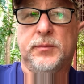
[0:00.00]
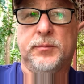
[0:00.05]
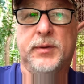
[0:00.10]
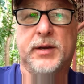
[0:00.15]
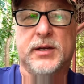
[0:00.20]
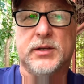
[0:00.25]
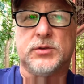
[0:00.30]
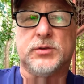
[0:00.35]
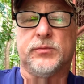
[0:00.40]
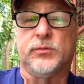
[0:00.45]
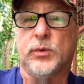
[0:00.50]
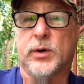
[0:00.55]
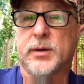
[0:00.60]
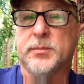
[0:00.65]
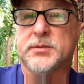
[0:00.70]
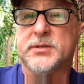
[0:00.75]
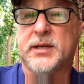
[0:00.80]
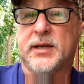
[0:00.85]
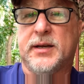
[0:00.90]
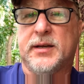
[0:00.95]
because of what
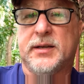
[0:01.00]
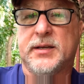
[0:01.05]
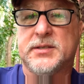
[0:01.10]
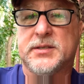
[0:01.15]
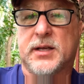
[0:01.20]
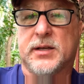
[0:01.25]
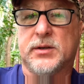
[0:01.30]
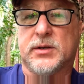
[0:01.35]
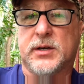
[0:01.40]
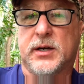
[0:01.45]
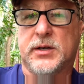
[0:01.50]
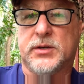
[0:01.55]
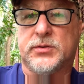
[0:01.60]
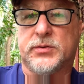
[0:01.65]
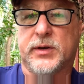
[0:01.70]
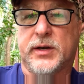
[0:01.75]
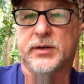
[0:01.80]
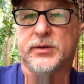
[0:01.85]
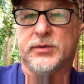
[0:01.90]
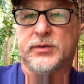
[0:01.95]
I'm seeing in these other
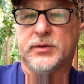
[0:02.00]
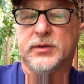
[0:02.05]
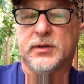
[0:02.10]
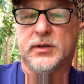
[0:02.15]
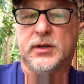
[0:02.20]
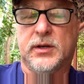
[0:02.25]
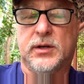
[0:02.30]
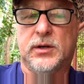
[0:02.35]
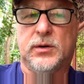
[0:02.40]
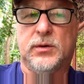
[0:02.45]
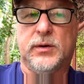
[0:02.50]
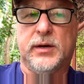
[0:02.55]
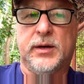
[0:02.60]
countries, you know.